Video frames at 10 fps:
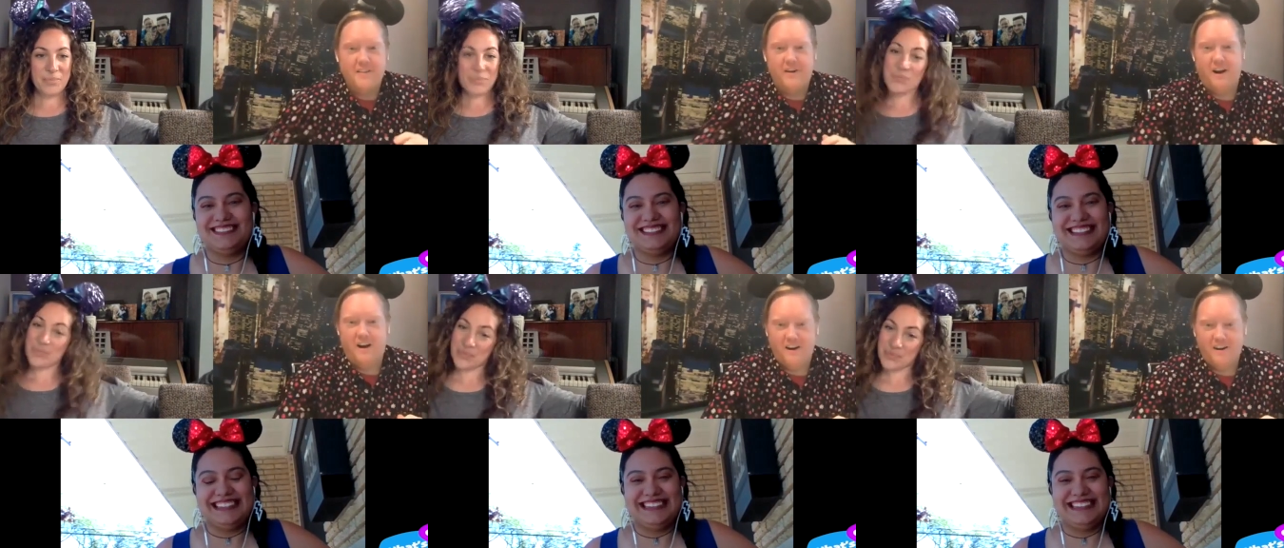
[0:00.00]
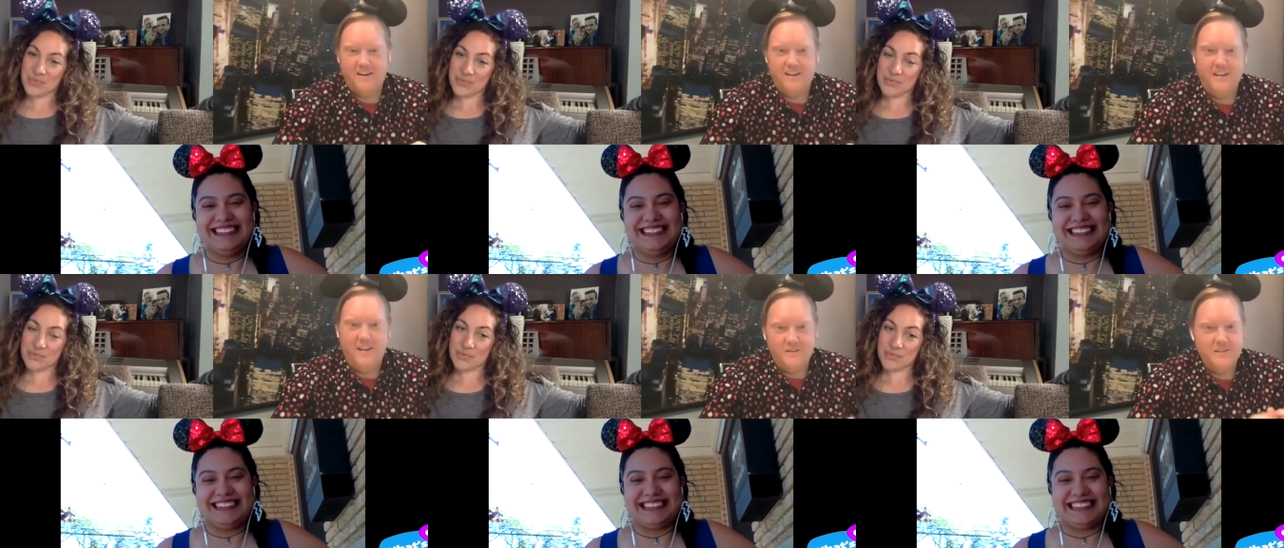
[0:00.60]
Speaker 1: there are,
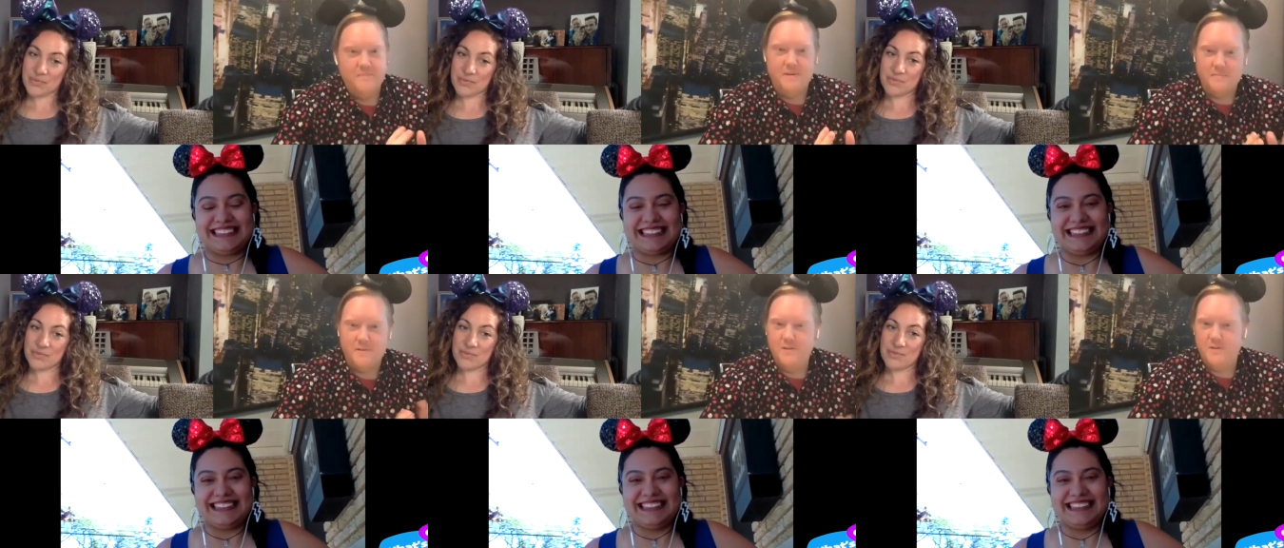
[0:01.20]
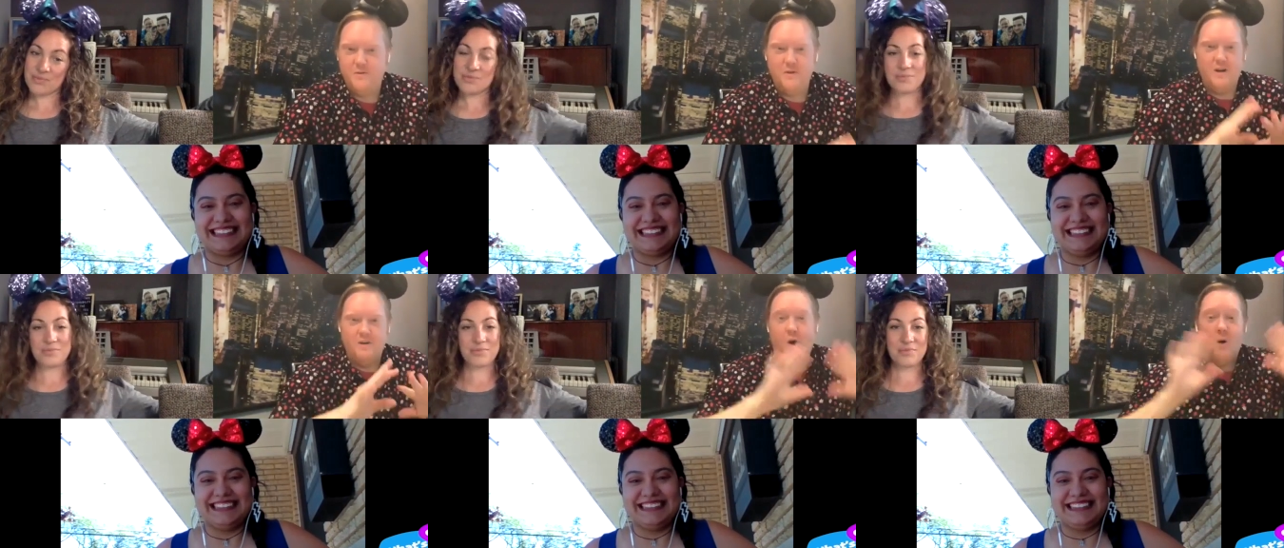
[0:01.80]
you know, some people who
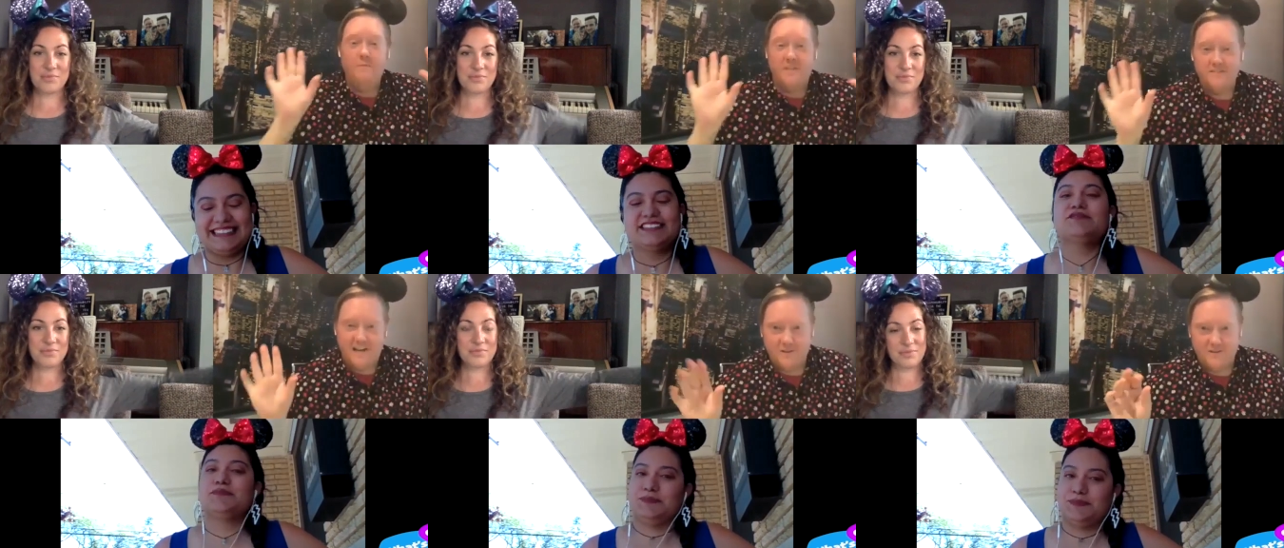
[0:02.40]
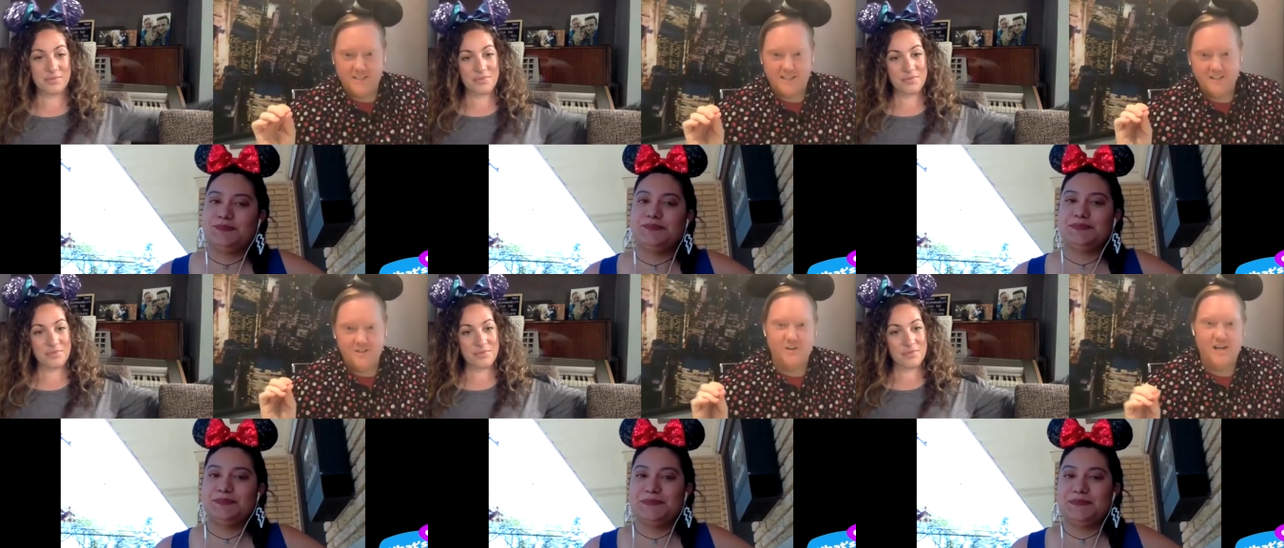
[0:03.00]
hopefully follow us on
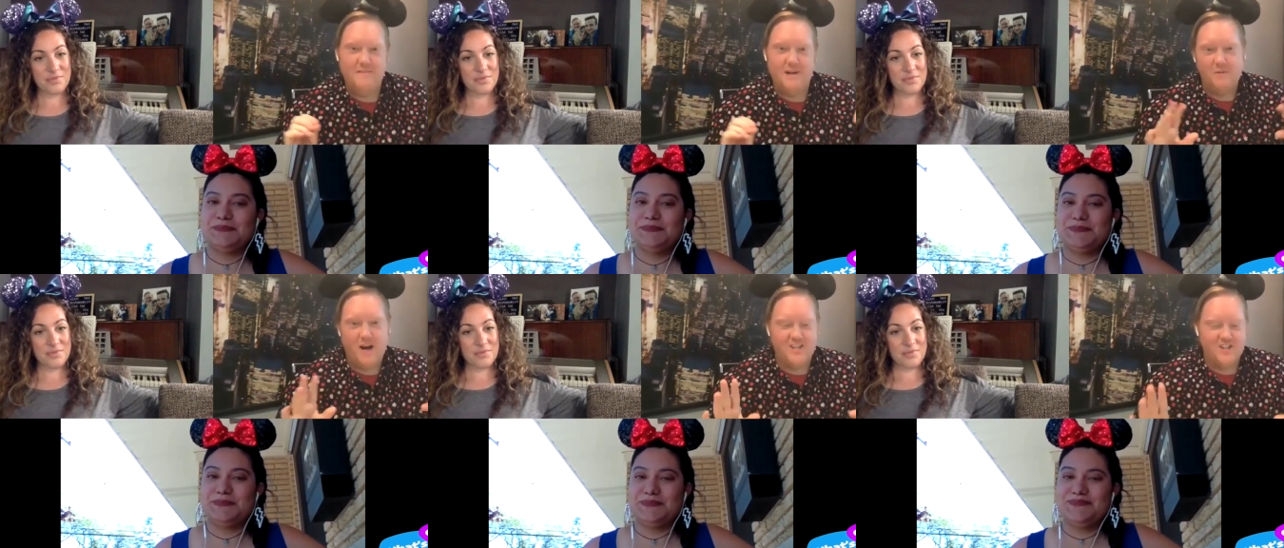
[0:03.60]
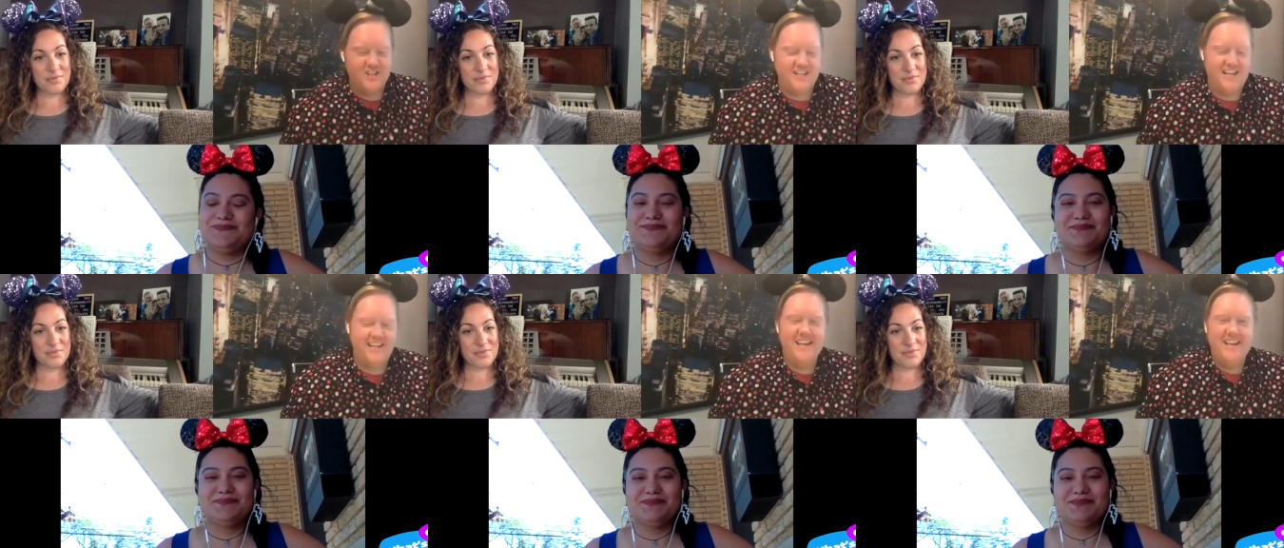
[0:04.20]
Instagram and are watching
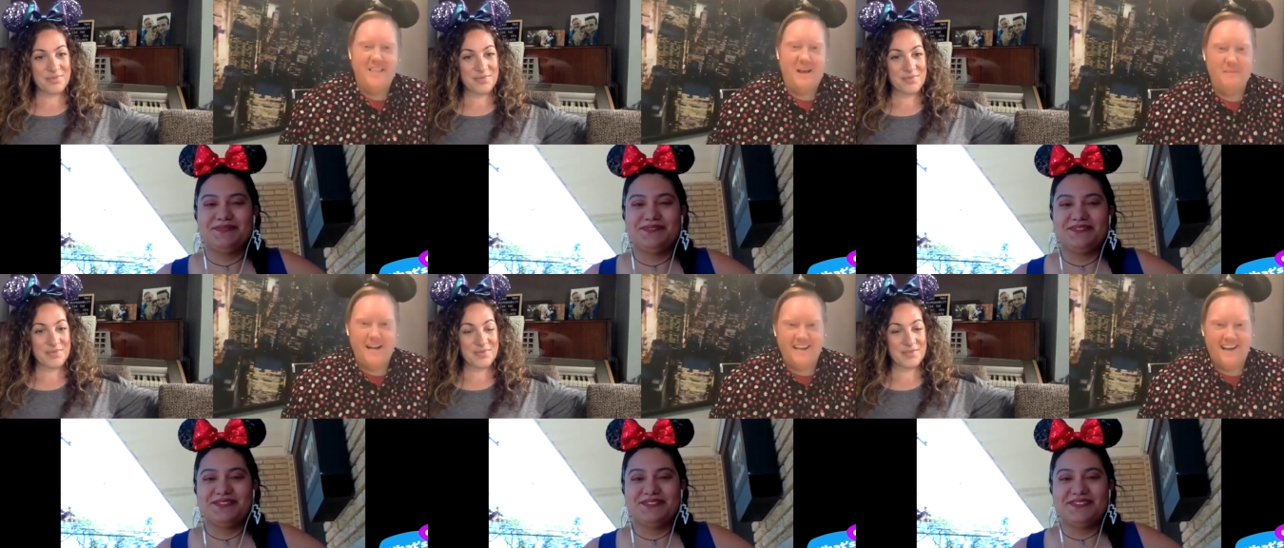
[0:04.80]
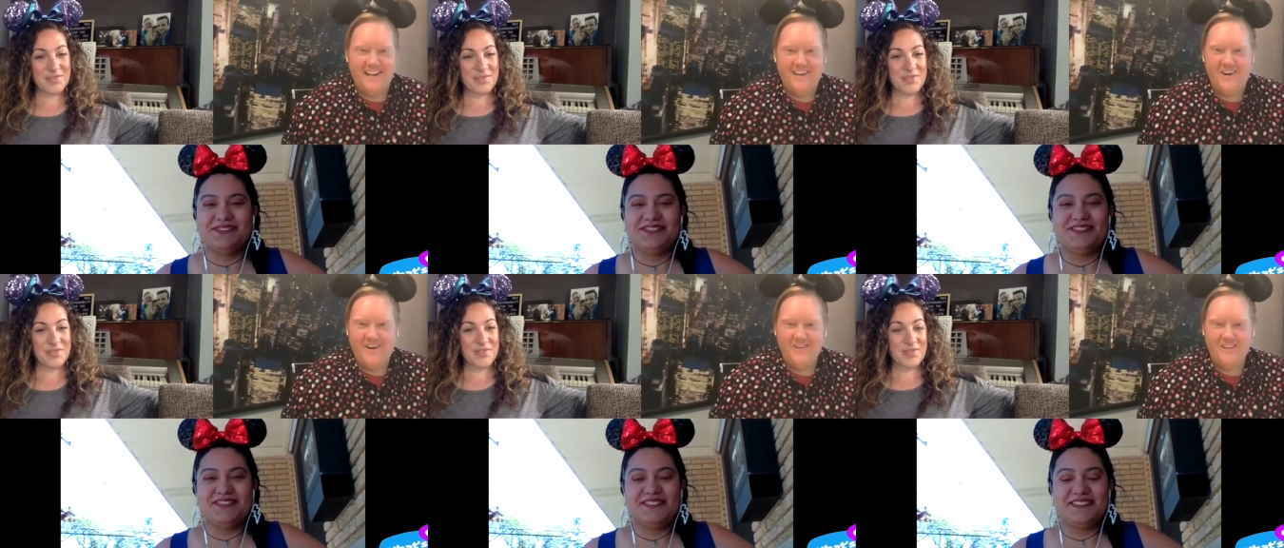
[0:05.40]
today that might not
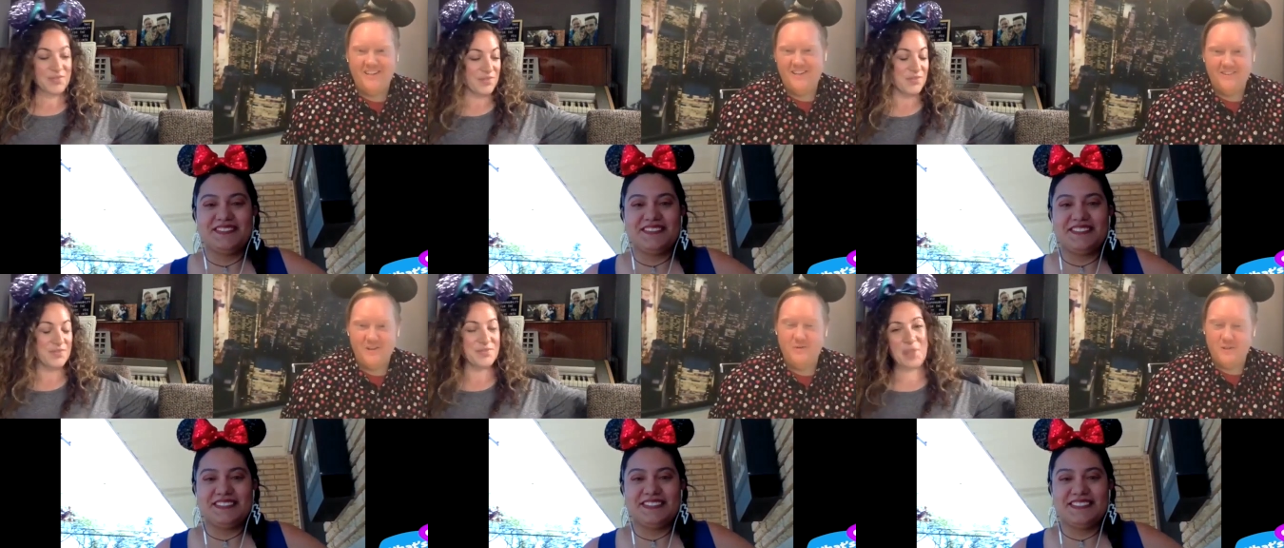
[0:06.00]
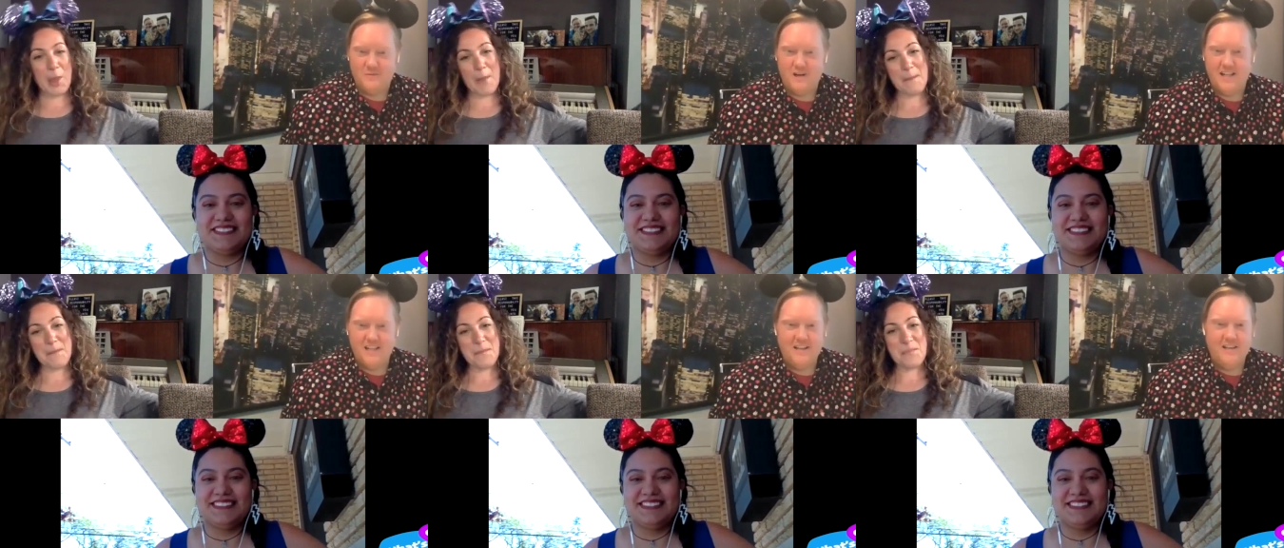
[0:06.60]
know, you know, you as
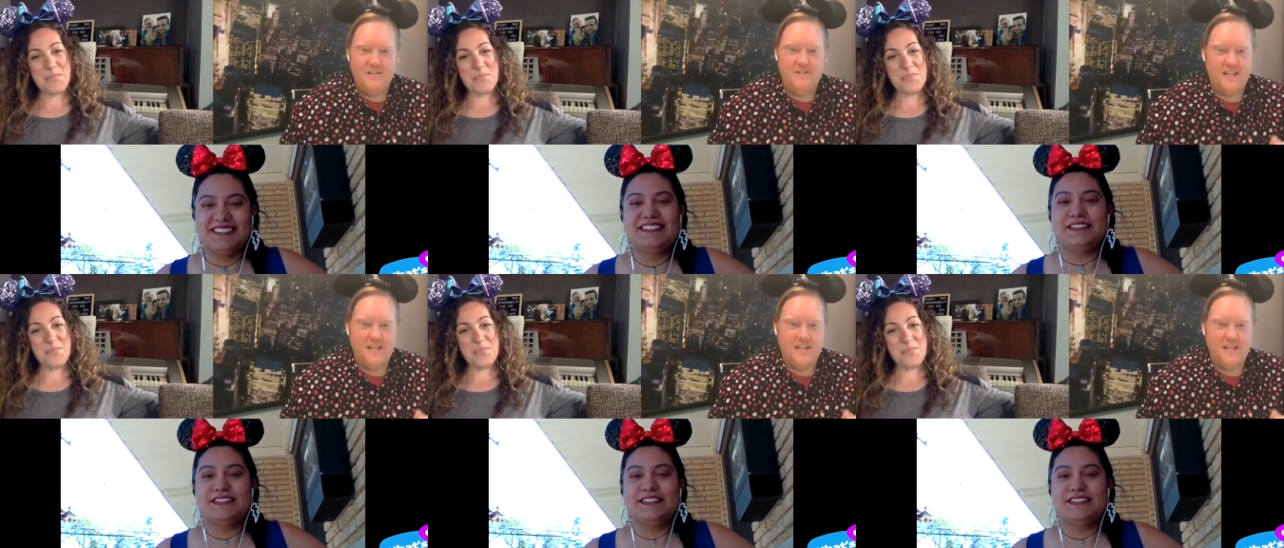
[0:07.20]
well. So